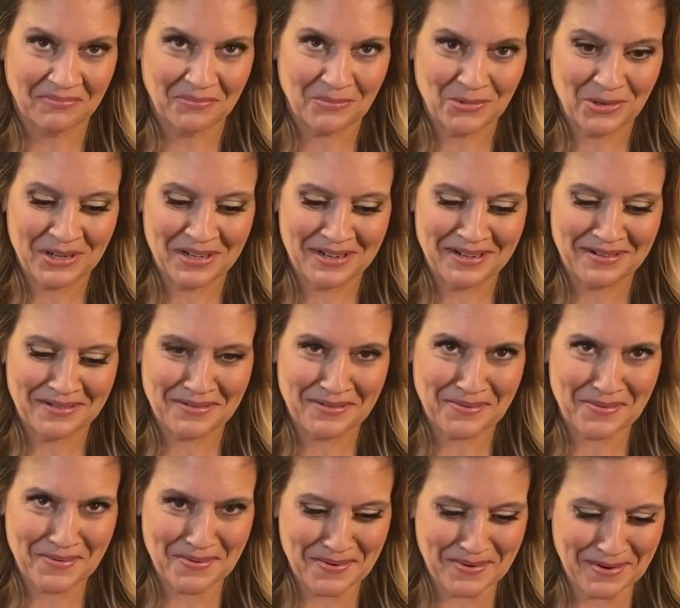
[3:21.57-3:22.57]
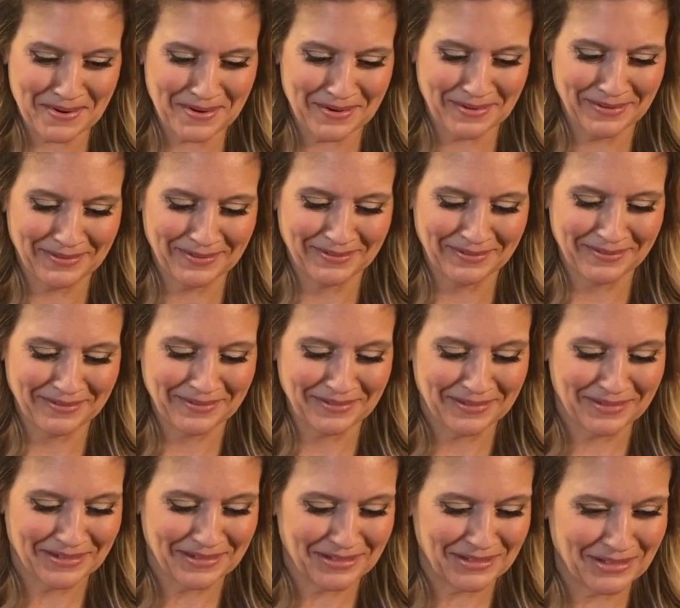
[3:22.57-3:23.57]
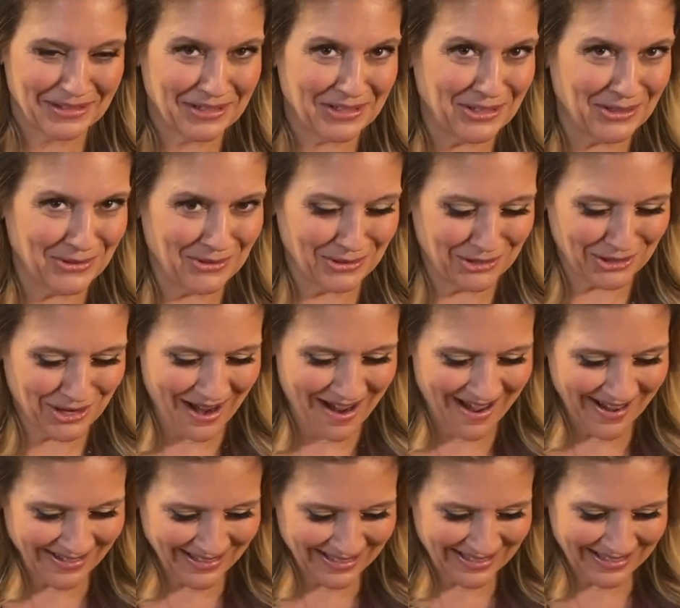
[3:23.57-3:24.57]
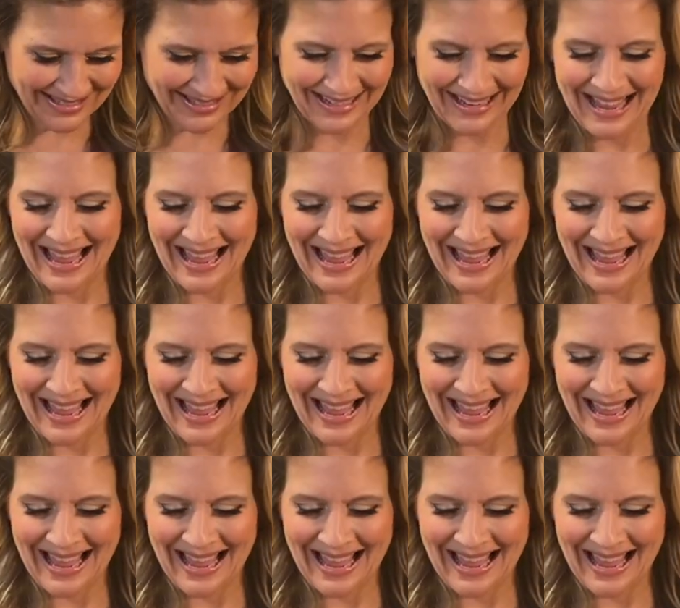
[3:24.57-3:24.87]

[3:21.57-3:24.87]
1 or 2 shots.